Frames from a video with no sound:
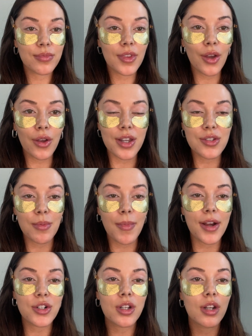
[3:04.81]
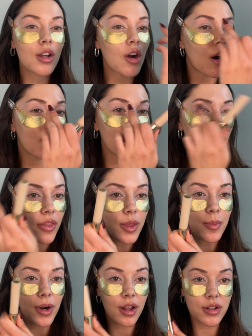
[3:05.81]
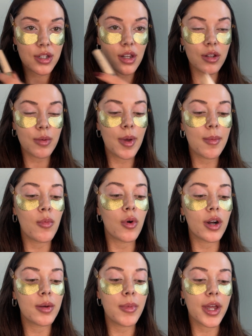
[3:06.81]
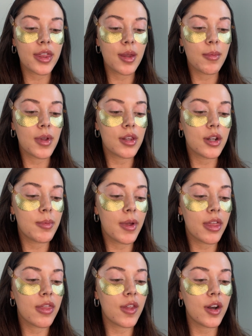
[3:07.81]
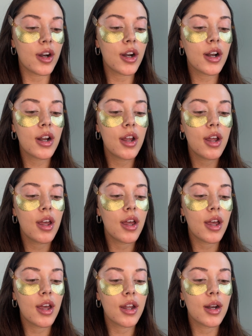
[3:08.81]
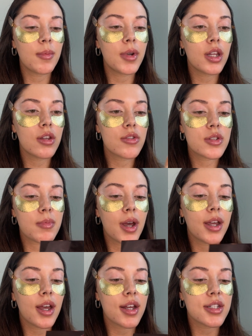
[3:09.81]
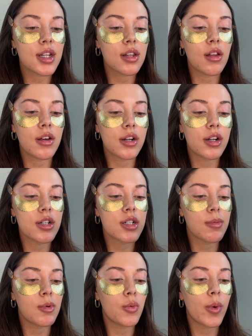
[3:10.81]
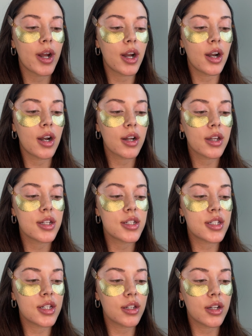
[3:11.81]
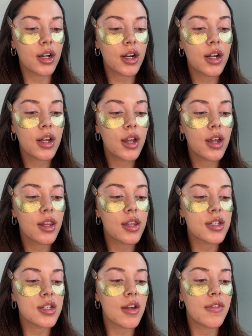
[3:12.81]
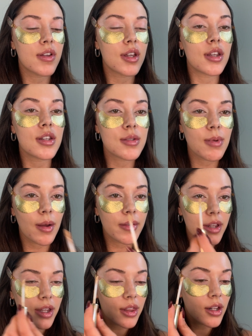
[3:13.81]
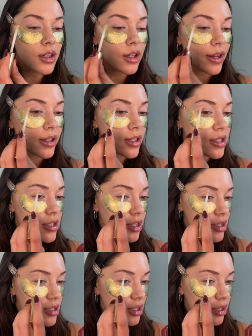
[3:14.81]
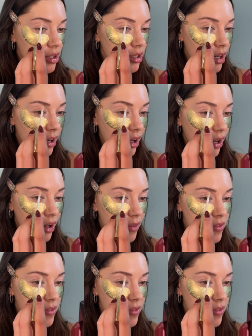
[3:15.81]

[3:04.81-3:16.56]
Okay, so I'm actually gonna carve out the brows a little bit more and make them a little bit thinner. And I'm gonna use my Estee Lauder Double Wear Concealer. This stuff is probably like the lightest concealer that I have.